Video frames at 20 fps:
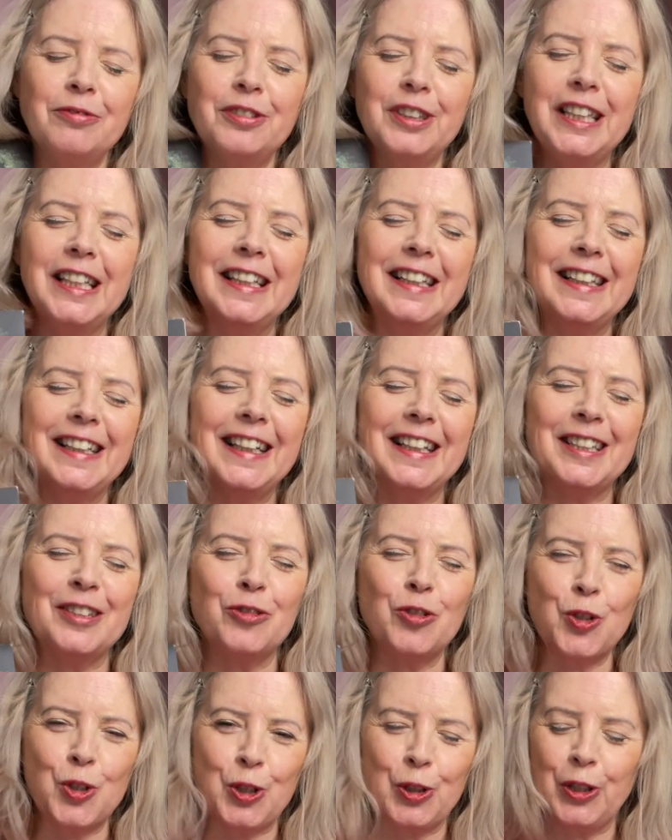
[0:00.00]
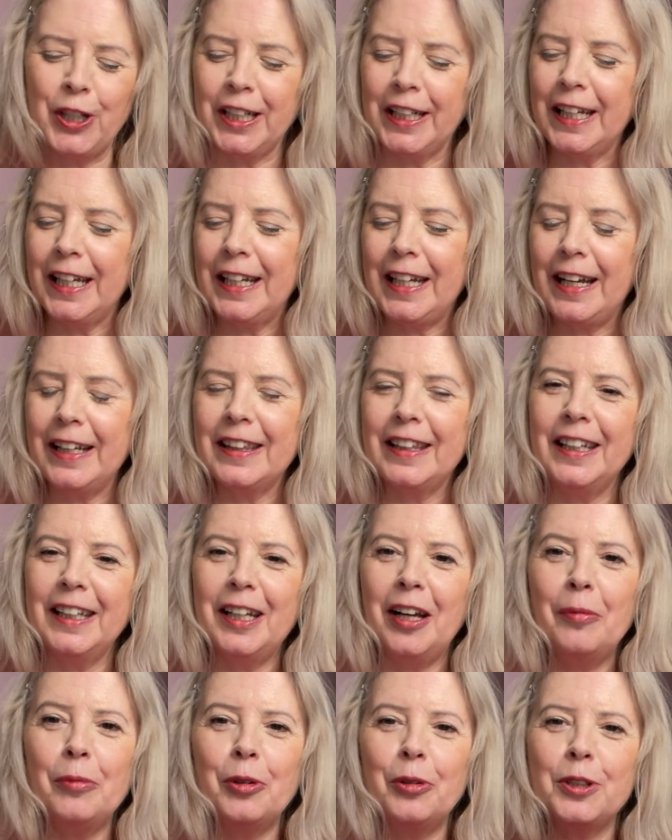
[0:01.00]
really enjoying it. I
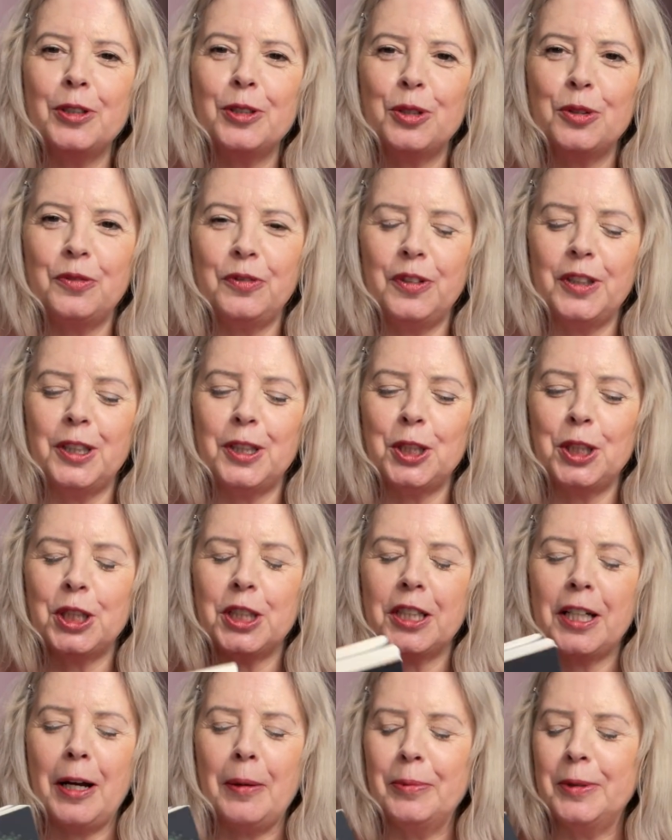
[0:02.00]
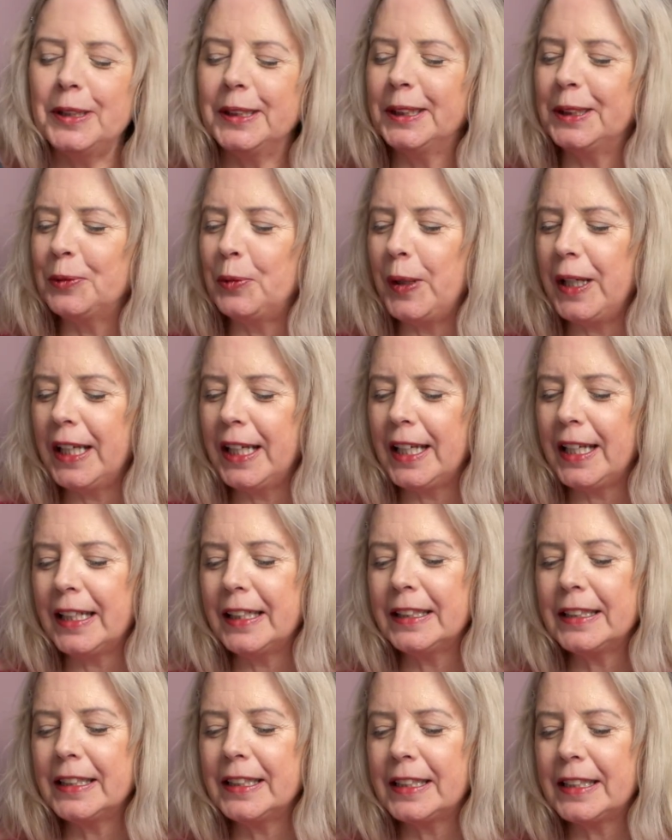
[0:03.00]
think I'm going to finish it up this
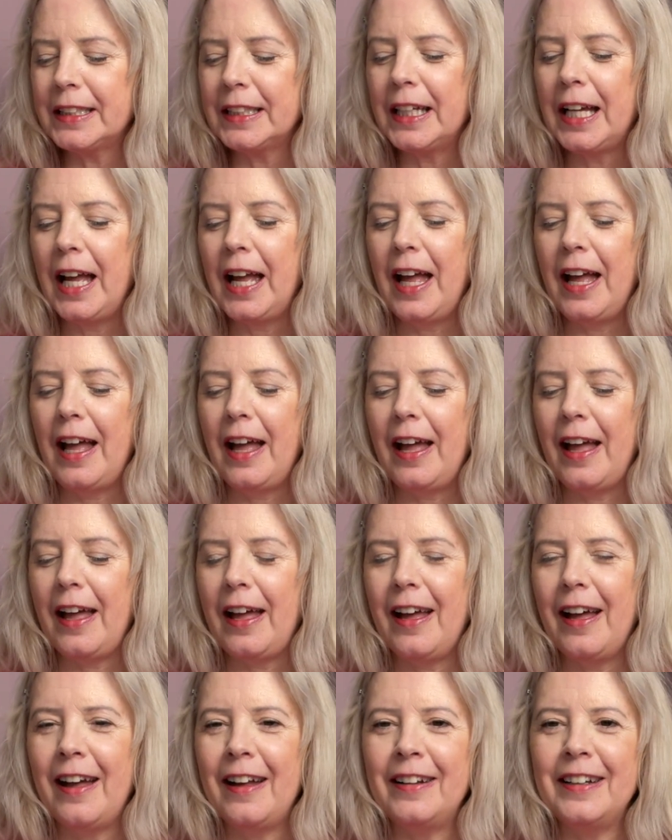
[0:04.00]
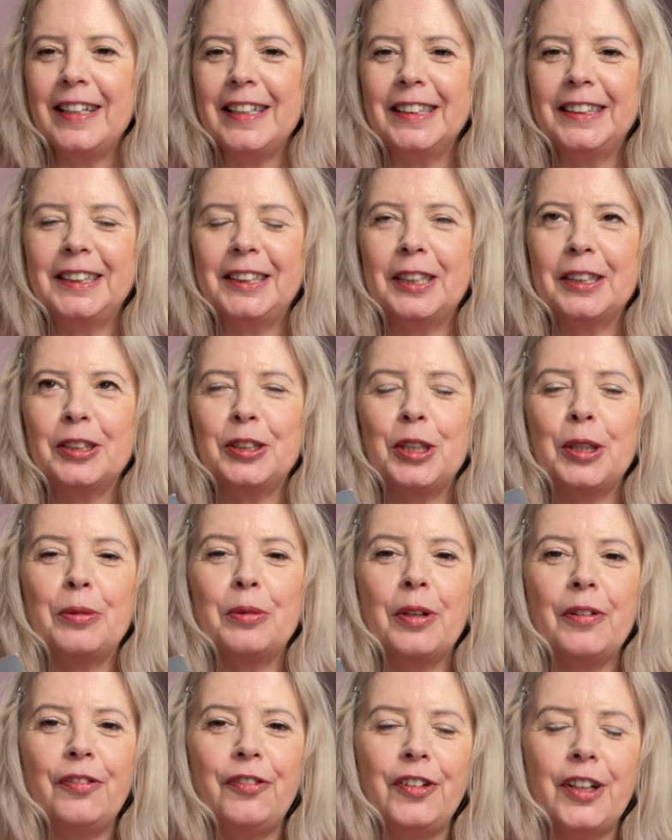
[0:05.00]
weekend. And it's a
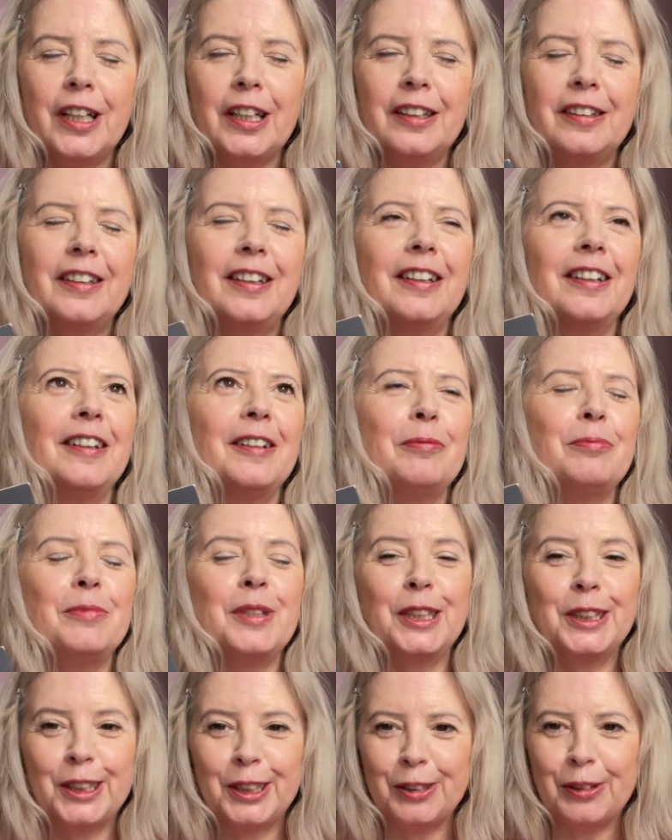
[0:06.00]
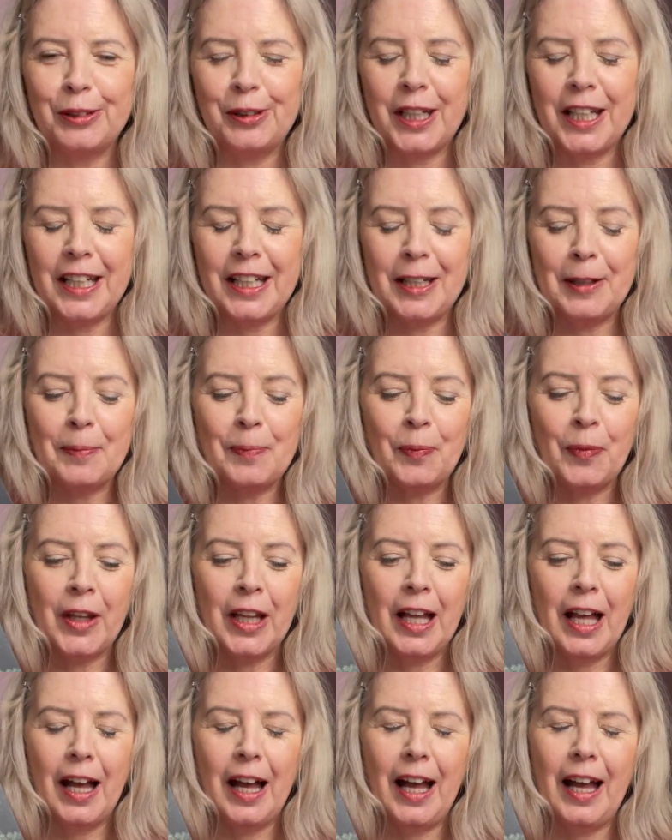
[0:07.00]
terrific mystery,
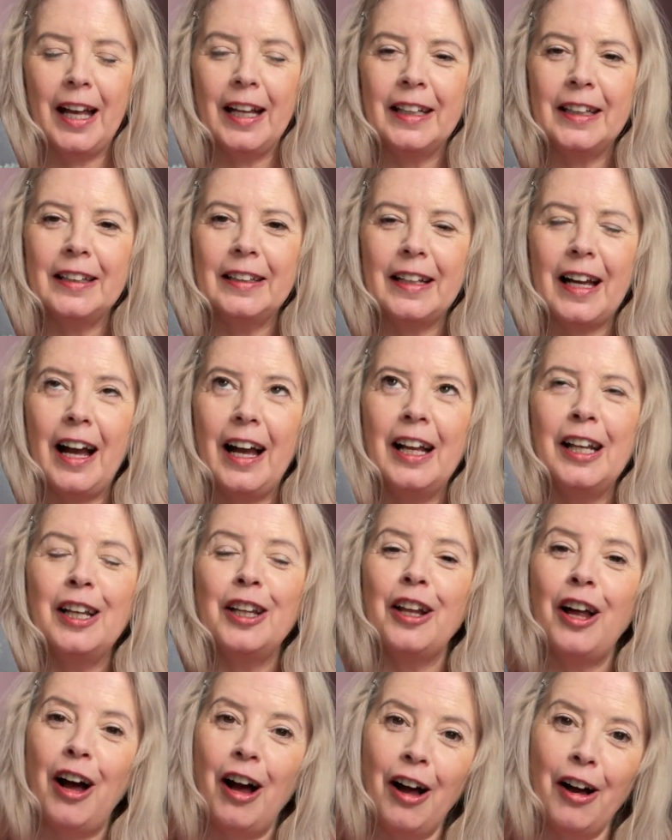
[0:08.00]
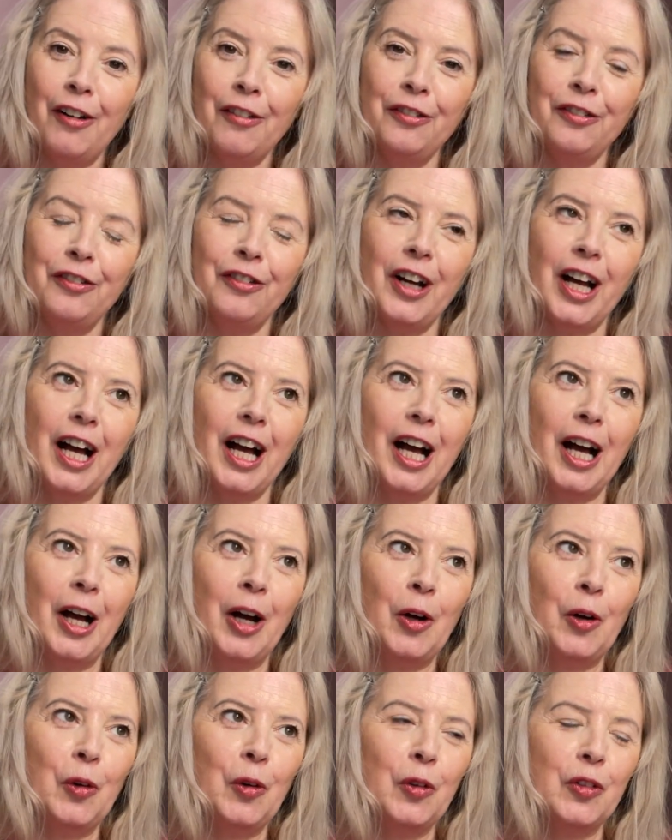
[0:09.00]
and I love
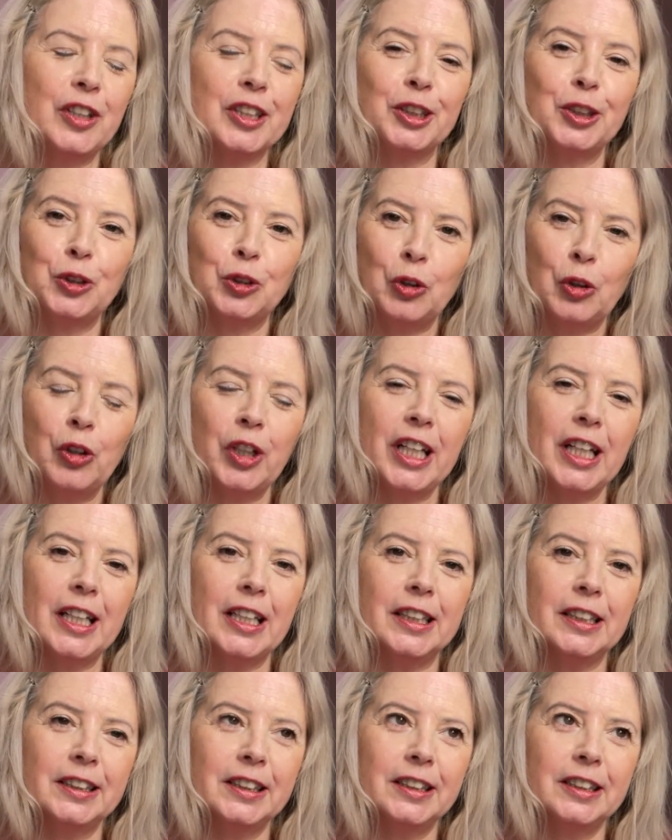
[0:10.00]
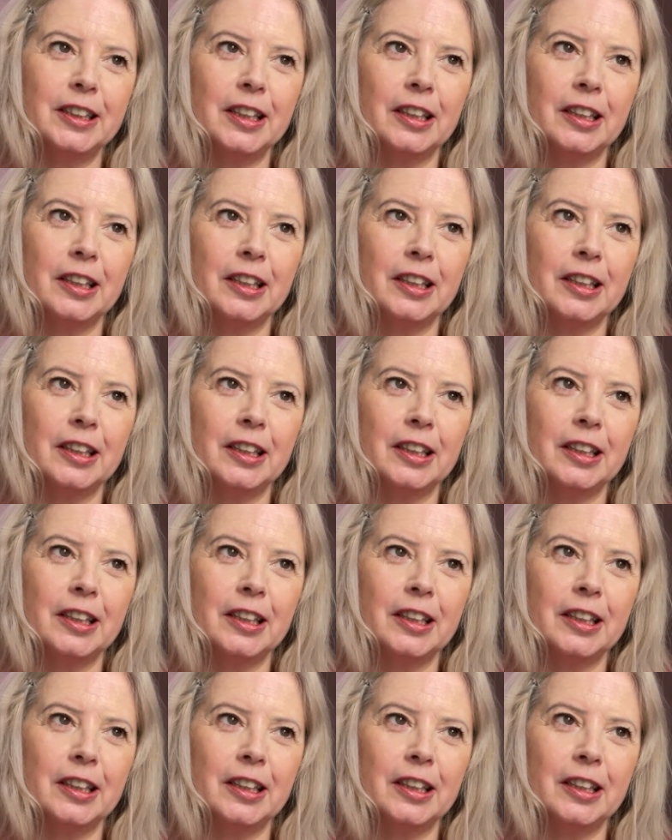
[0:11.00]
how the story is